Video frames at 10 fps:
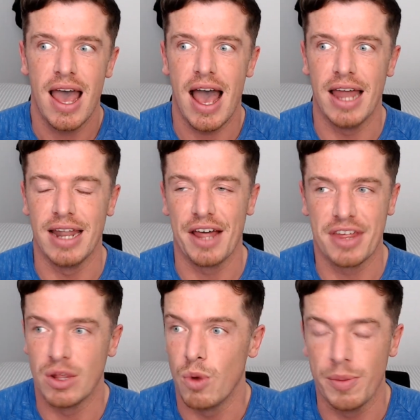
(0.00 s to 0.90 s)
and I
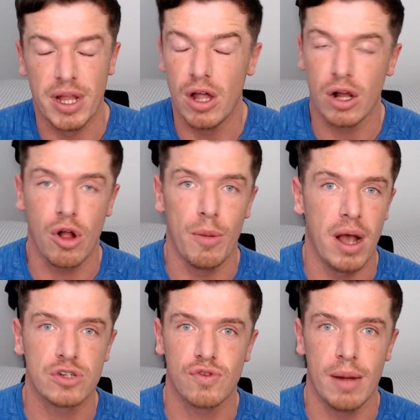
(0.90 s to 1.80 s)
think there will be a lot of goal
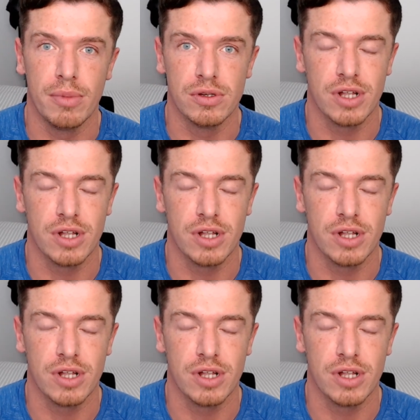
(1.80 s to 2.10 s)
mouth scrambles,